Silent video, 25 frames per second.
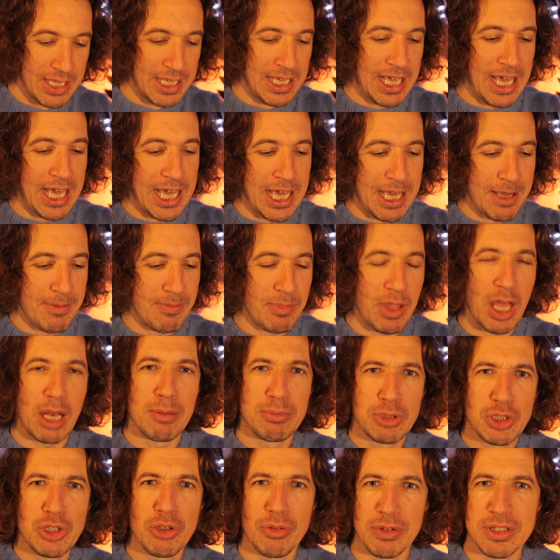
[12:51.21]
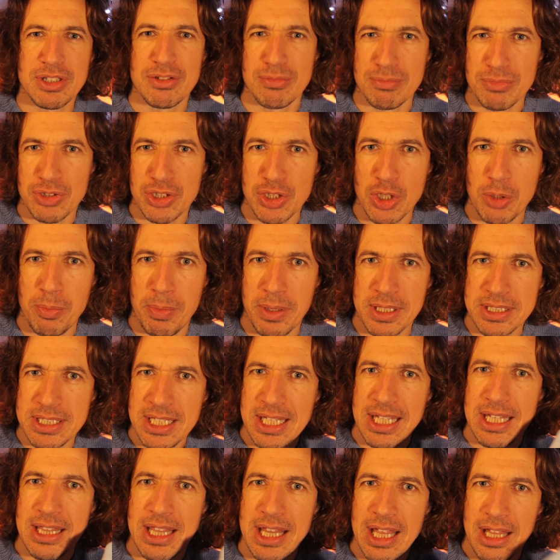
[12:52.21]
I'm sure it's from Snoopy, isn't
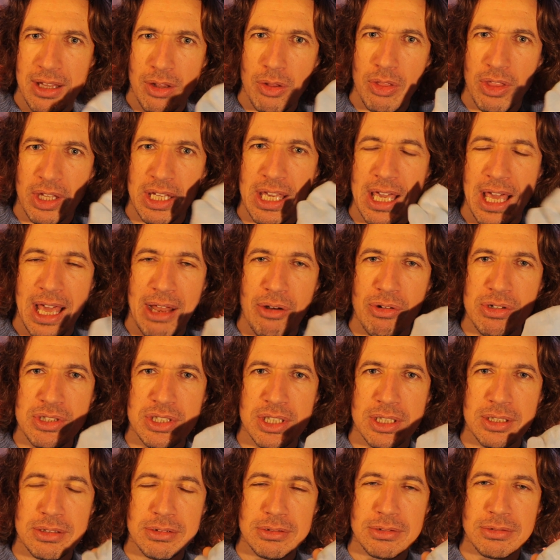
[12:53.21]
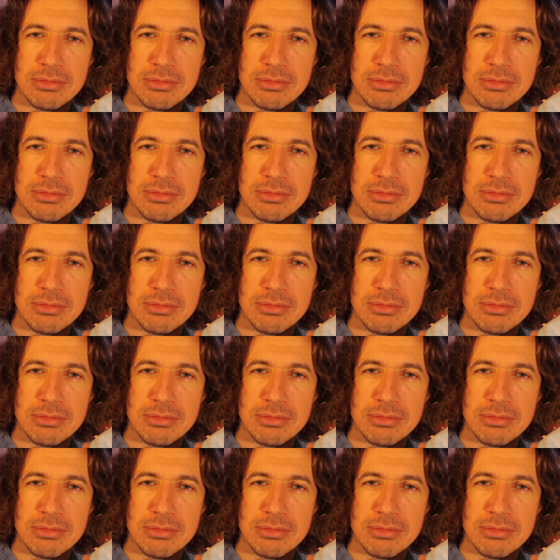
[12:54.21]
it? The character